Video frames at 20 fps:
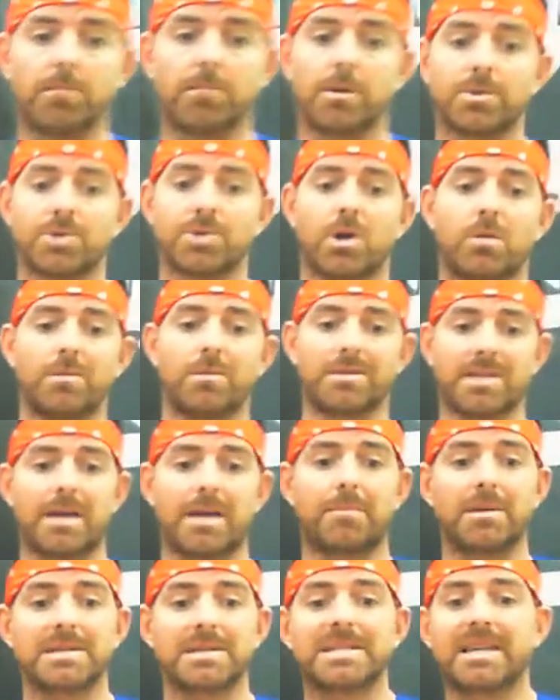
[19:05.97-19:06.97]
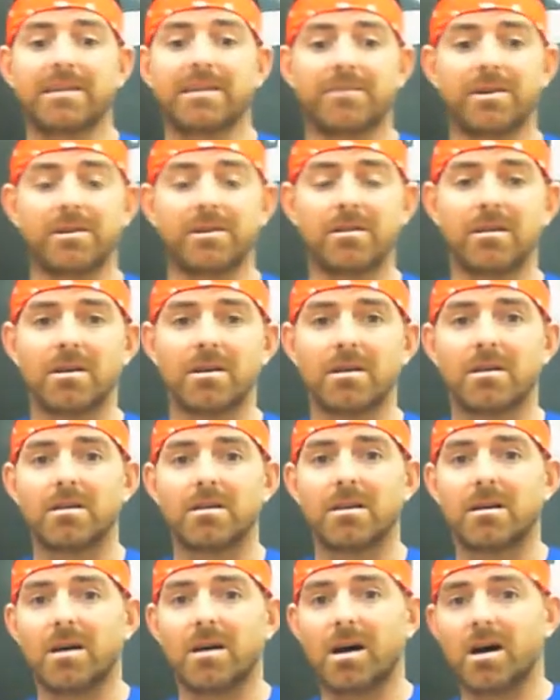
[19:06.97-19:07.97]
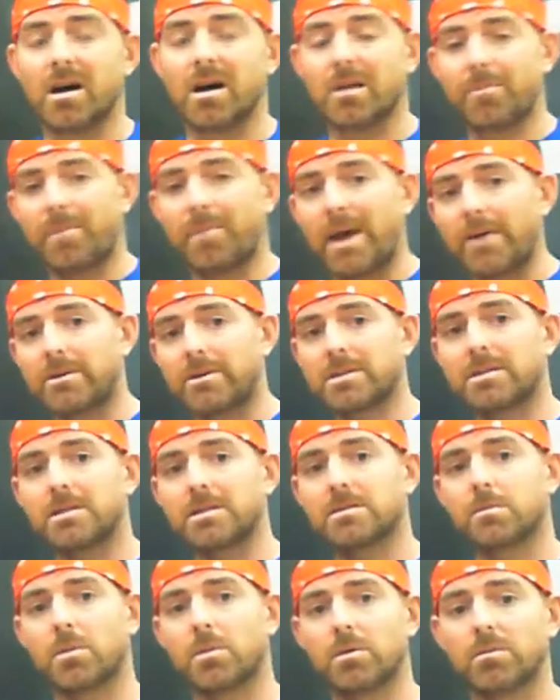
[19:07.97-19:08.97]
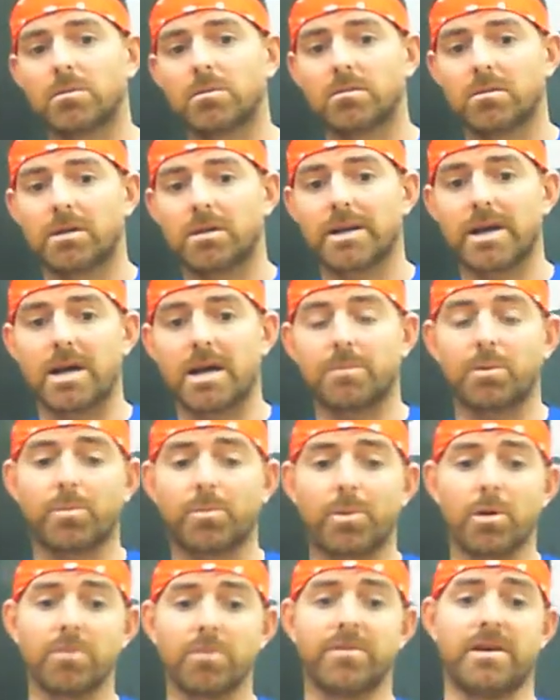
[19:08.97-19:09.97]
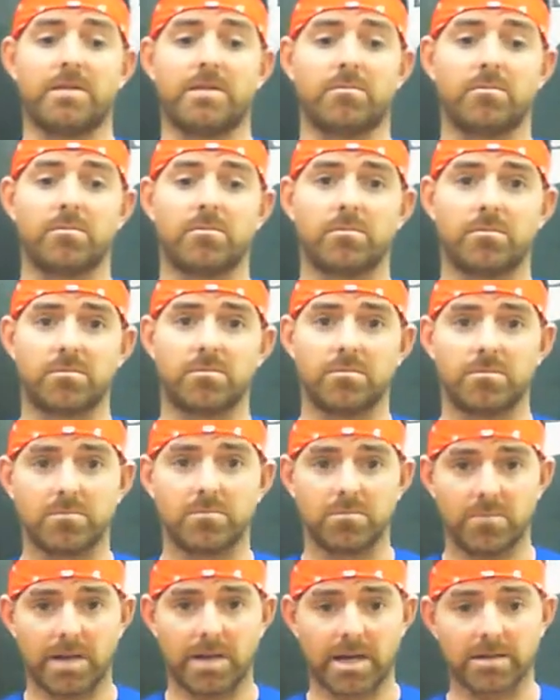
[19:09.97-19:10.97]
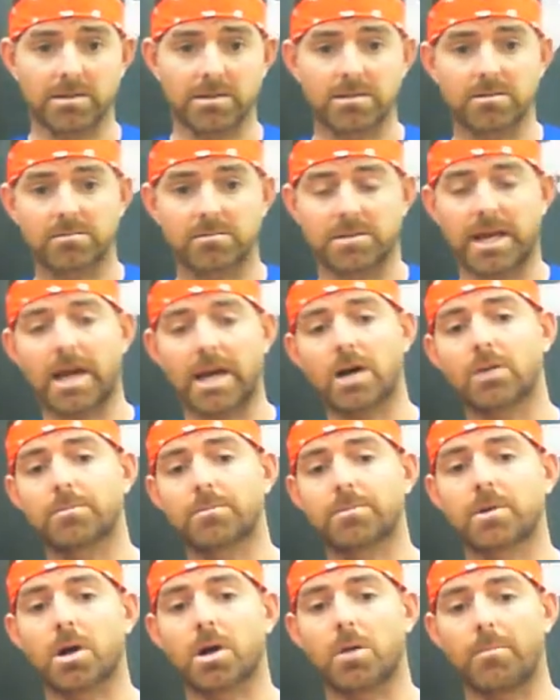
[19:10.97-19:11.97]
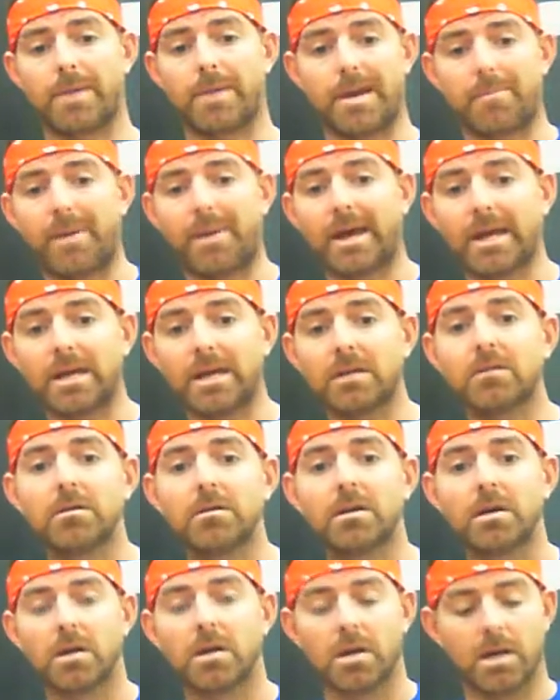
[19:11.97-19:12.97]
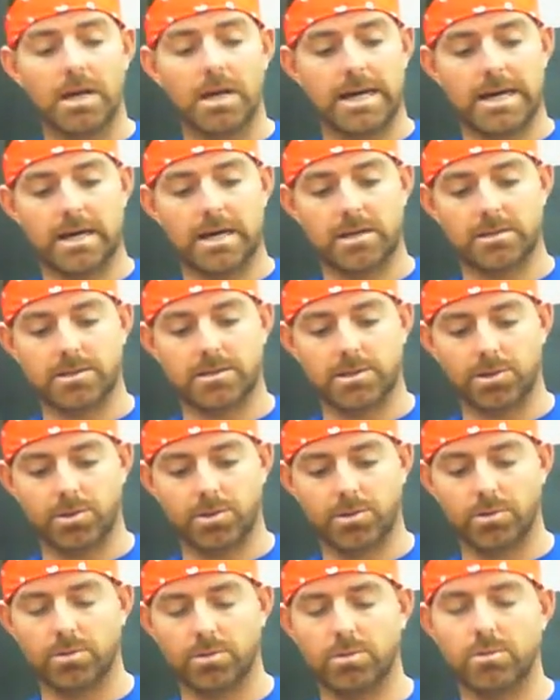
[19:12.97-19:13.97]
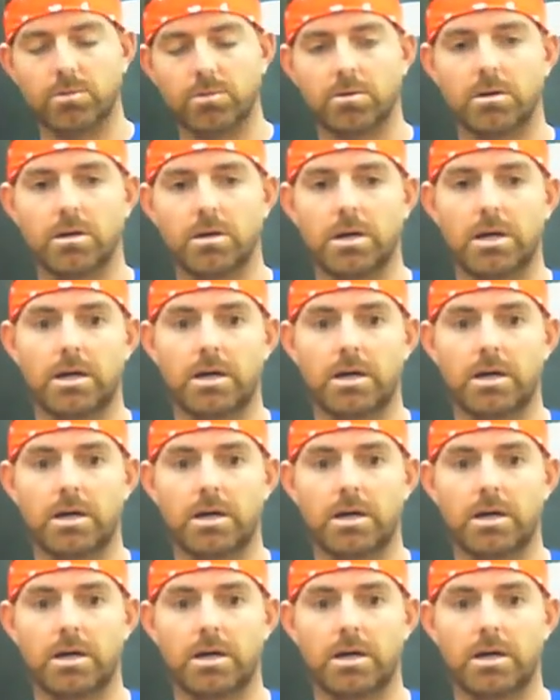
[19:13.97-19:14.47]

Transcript: most common tablets given are paracetamol and ibuprofen. Yes, to help combat pain and to